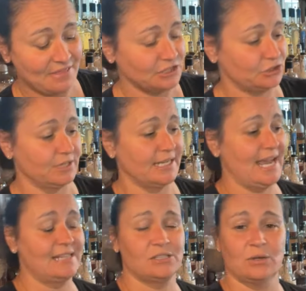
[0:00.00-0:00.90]
this drink
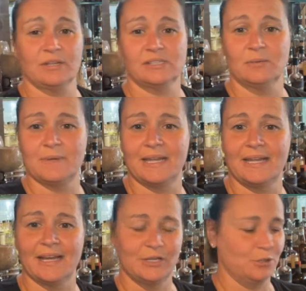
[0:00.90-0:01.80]
yet, so this will
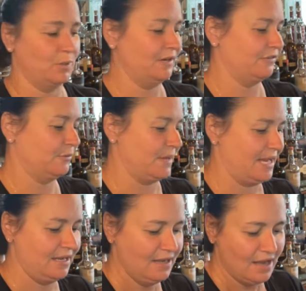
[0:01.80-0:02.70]
be a new one for
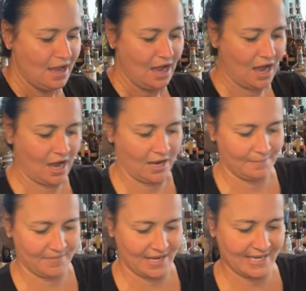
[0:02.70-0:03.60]
me.
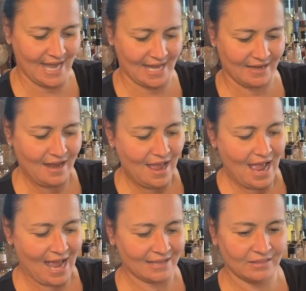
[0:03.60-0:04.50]
Um, again,
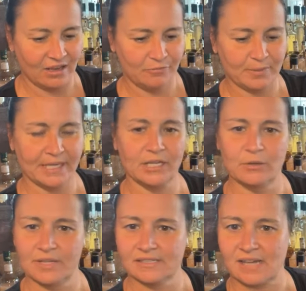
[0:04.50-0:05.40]
I love bringing
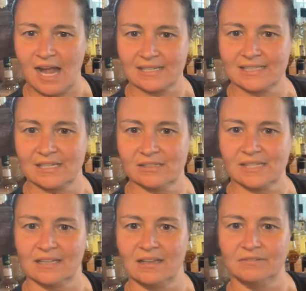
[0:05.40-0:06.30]
you these cocktails.
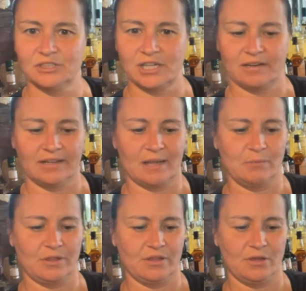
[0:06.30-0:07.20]
I love sharing them
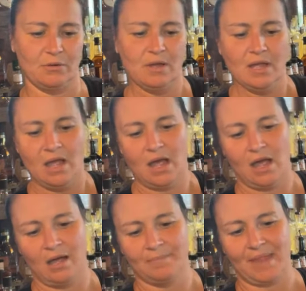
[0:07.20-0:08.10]
with you.
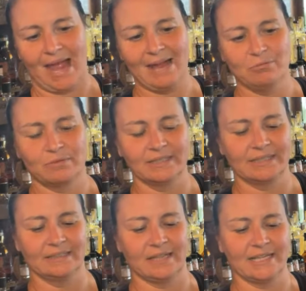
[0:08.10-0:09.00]
Um, I
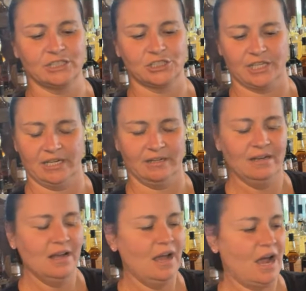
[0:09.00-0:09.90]
really like gin.
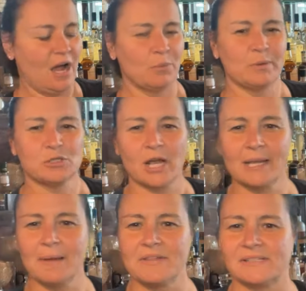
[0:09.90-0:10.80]
Uh, we were
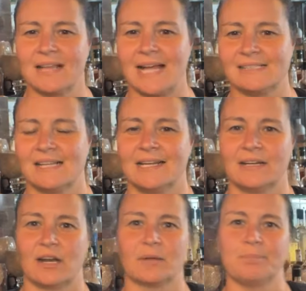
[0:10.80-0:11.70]
talking about this last night
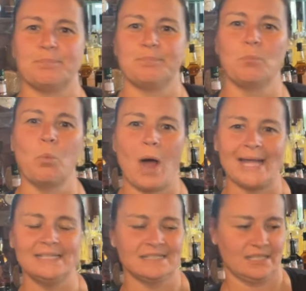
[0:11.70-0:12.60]
at our
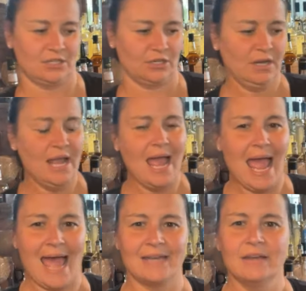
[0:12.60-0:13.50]
wine dinner,
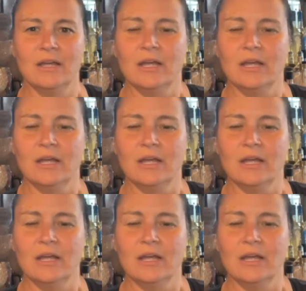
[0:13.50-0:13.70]
and